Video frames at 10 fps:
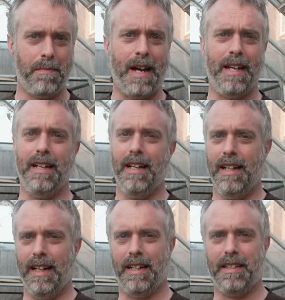May
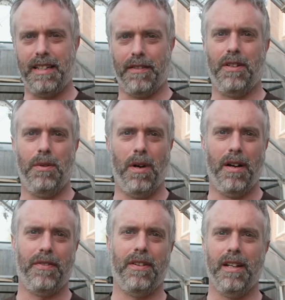and it's definitely
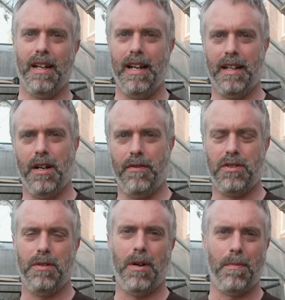worth heading over
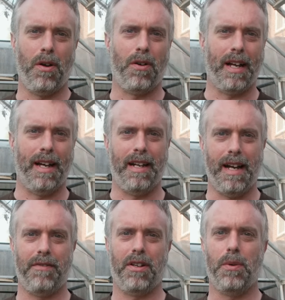to my blog and
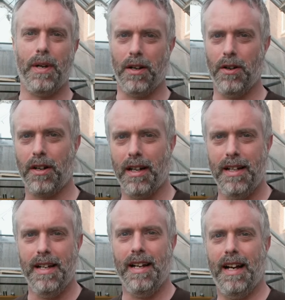having a quick look
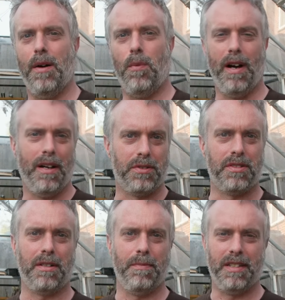at what
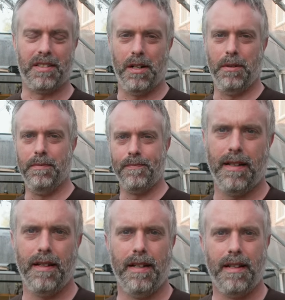else can be sown.
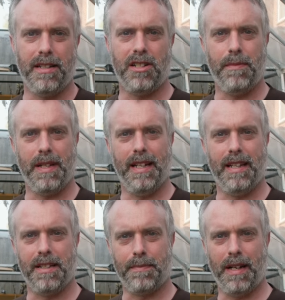This time of year
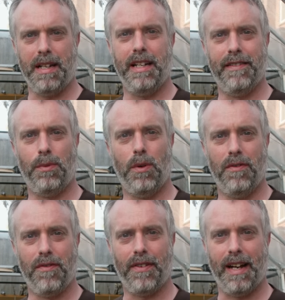there's plenty of
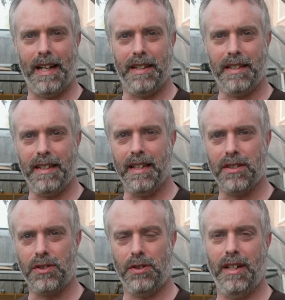warmth and the
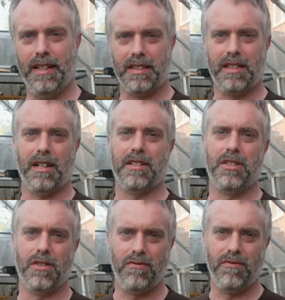soil is
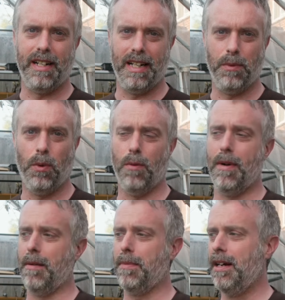starting to really warm
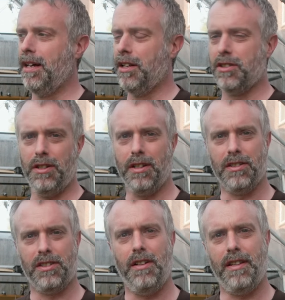up. So you
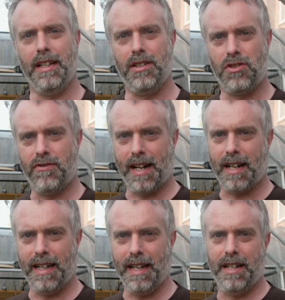can sow things
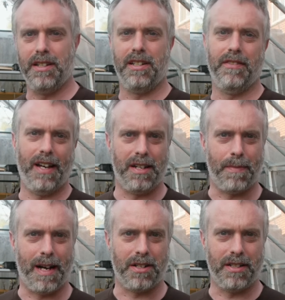directly into your
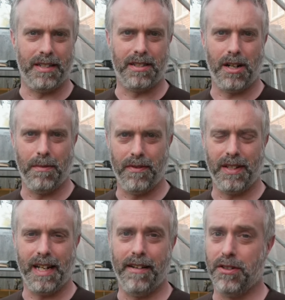bed patch this time of
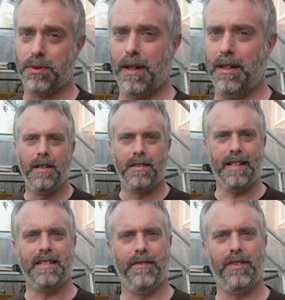the year as well. So
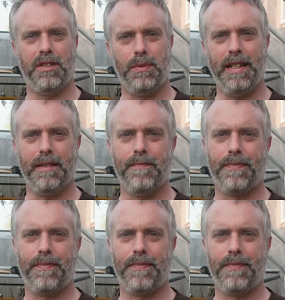that's it for this week